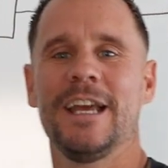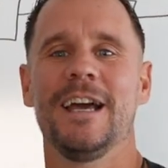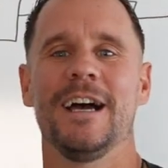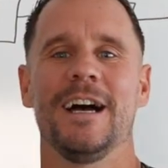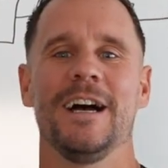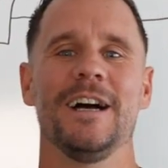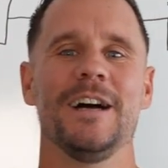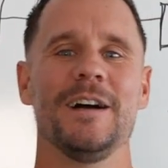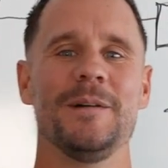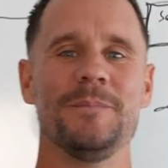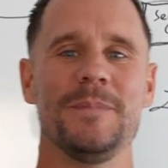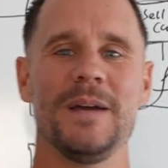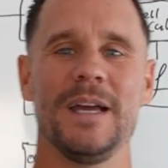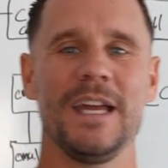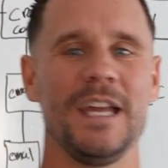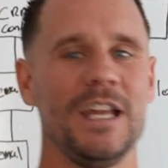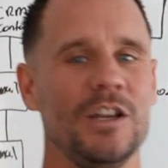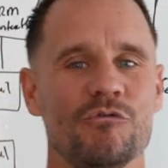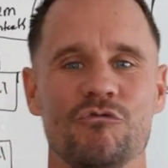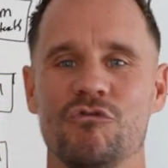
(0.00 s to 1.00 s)

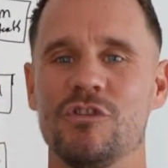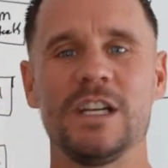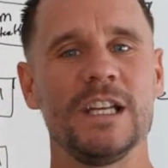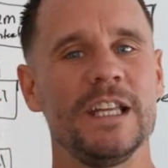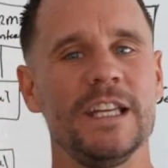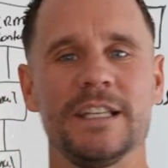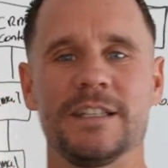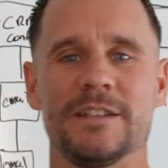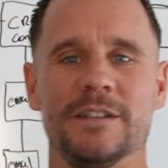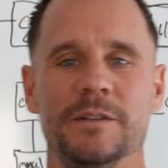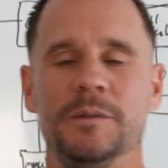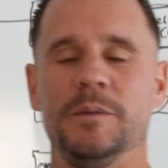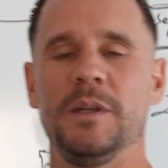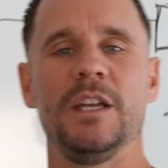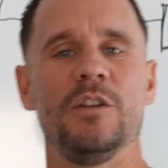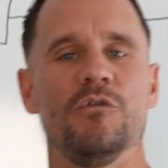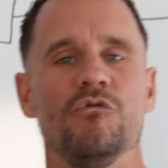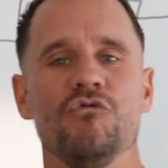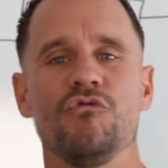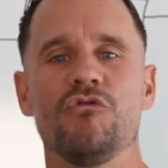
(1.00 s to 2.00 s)
it really isn't.
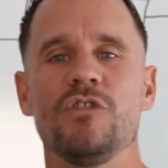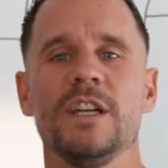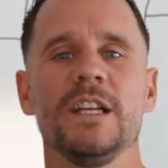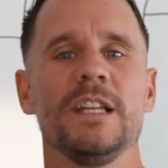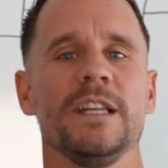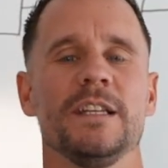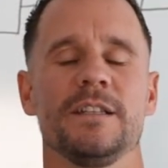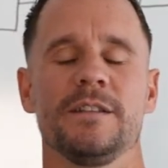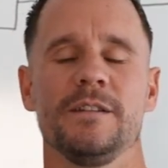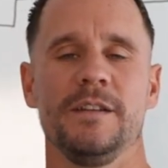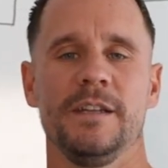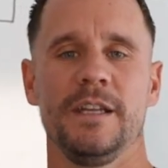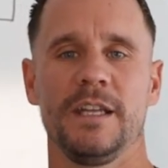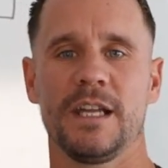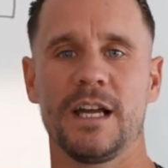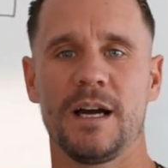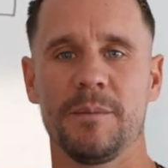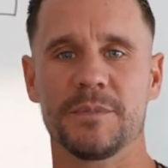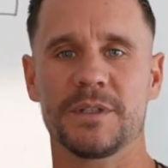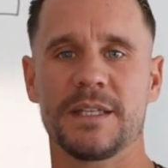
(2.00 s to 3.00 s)
It really isn't. It
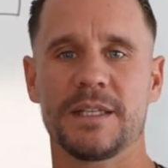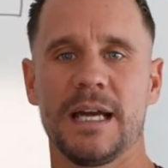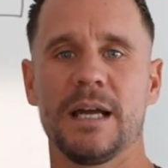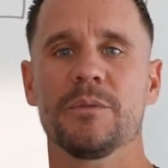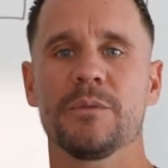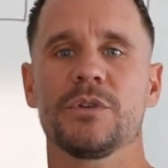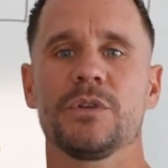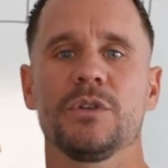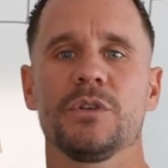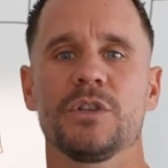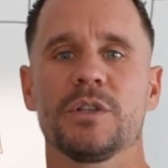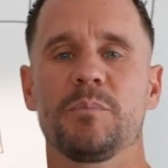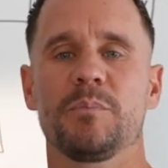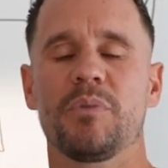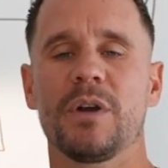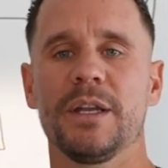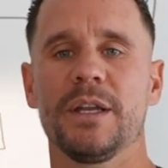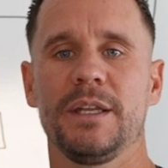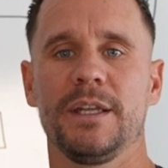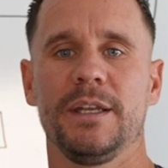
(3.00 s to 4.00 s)
comes down to just
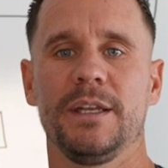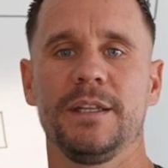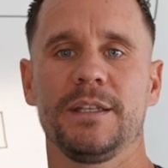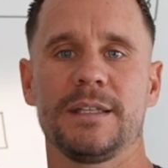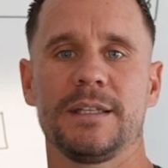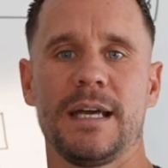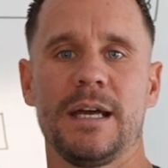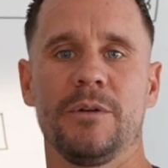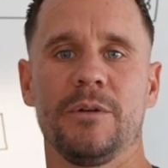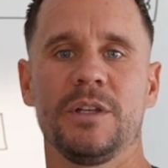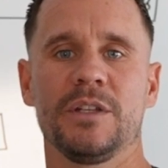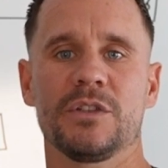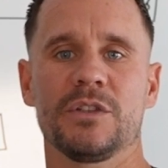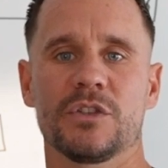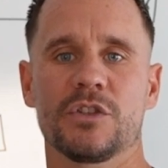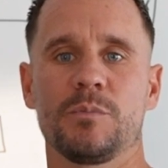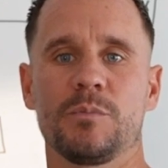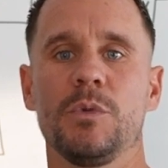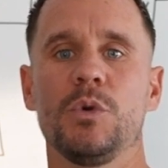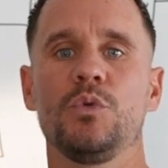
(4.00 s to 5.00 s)
breaking it down into
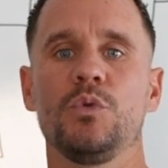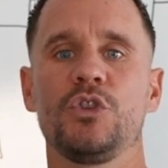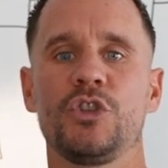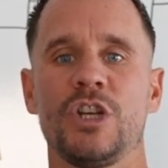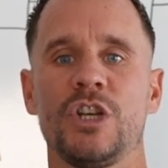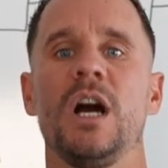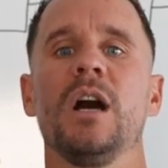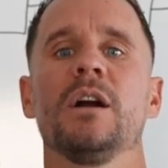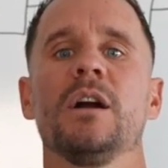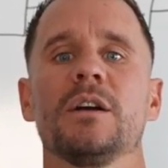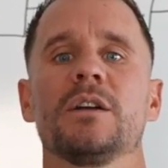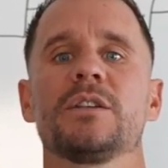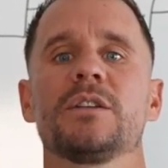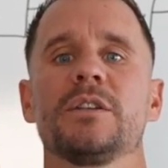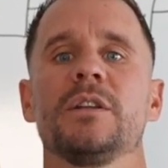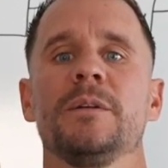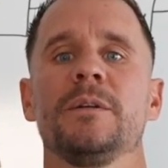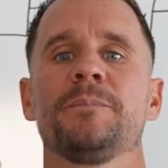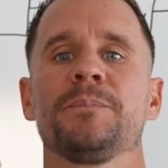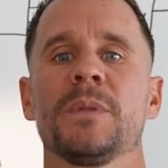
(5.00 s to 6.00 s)
small
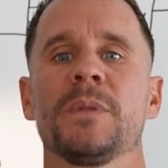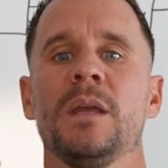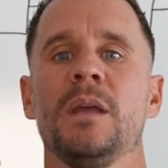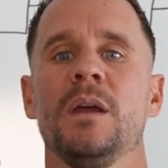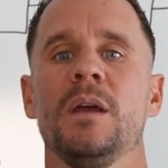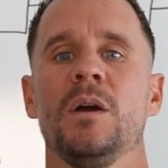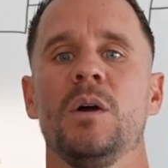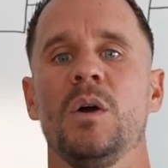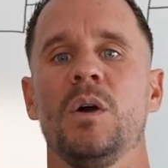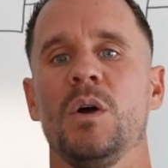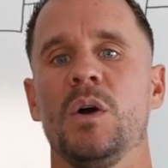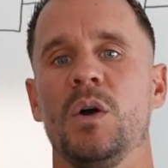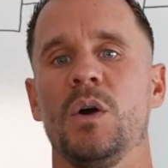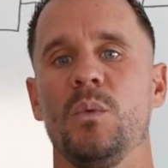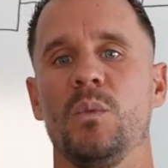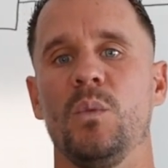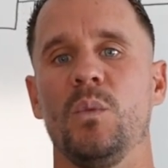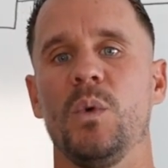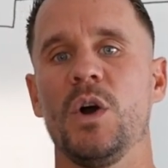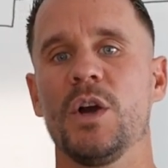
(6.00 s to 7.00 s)
chunks,
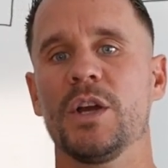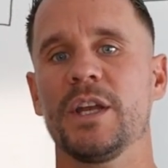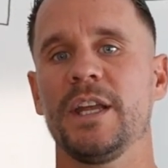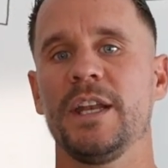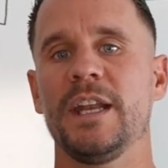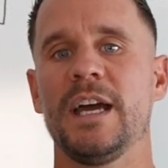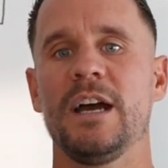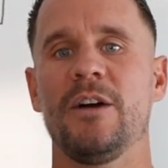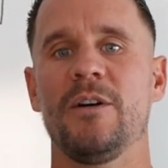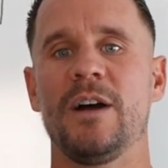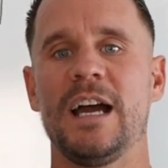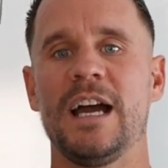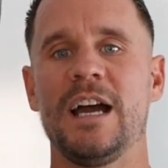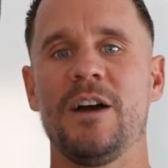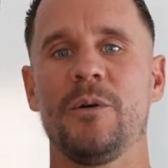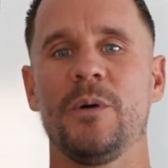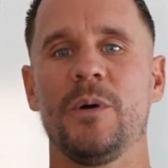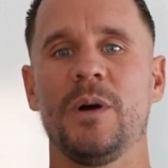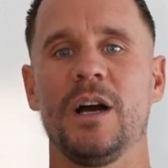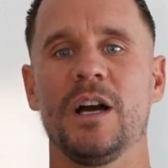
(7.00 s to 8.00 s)
working out
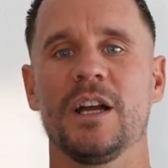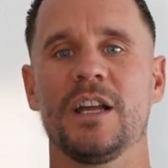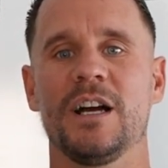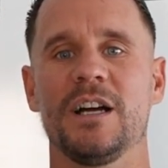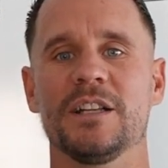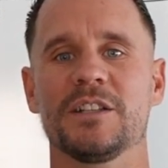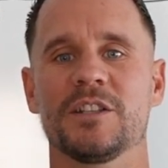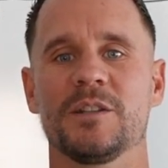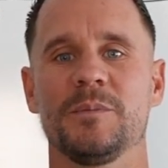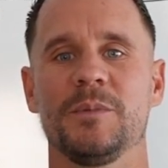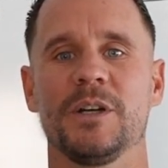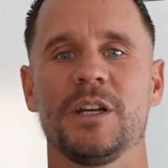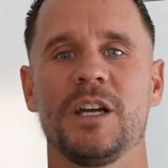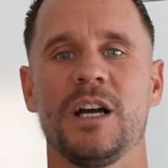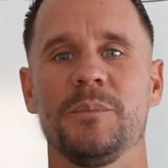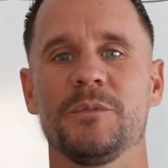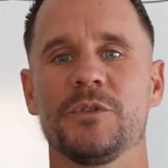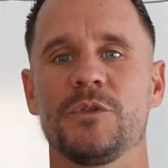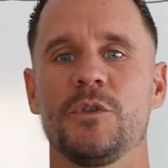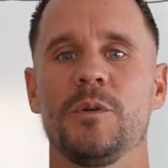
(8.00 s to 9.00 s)
how a customer
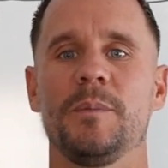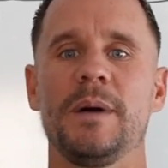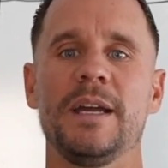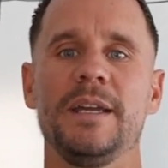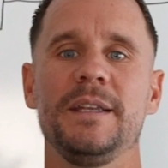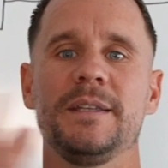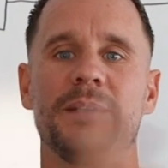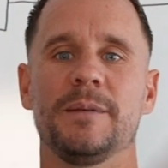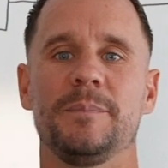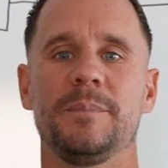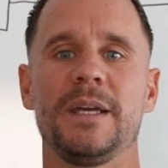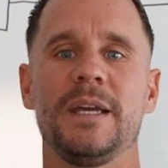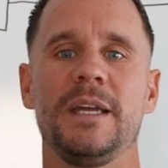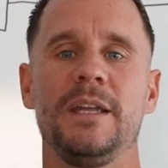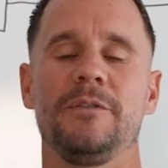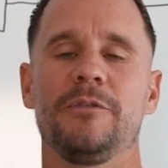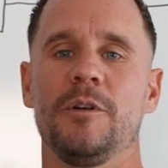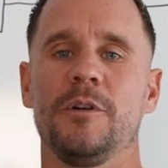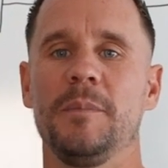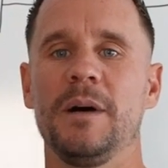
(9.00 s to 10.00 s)
comes from A to B,
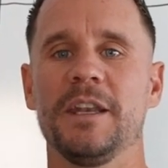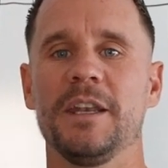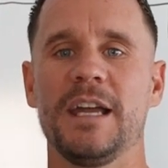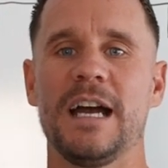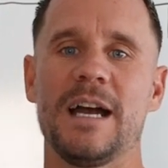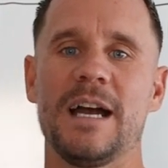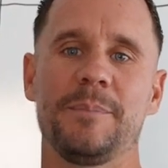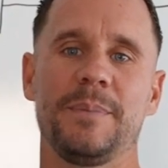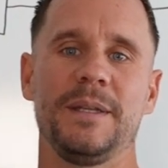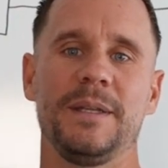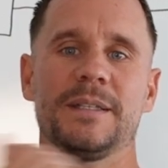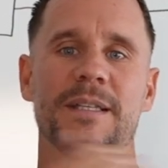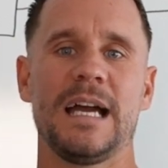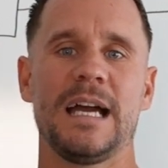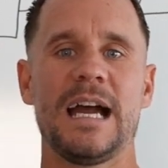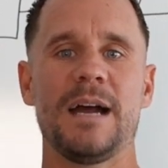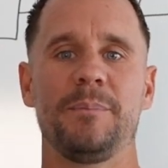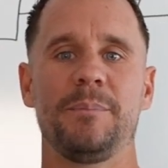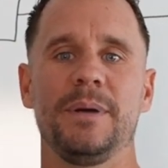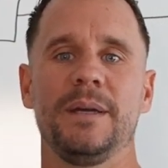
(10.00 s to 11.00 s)
from unhappy to
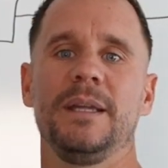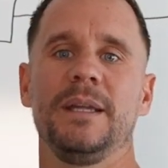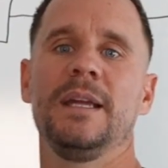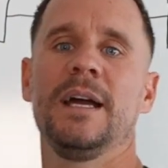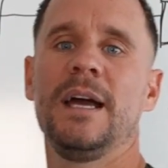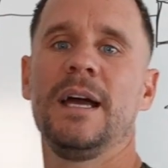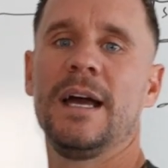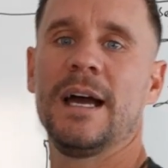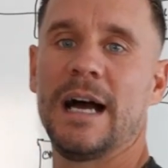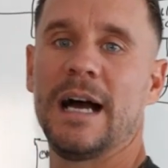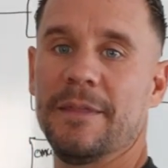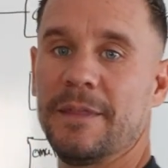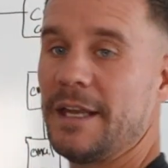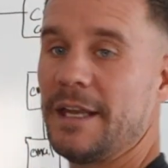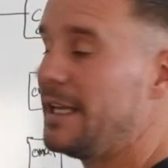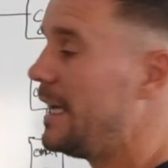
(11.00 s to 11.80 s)
happy, and then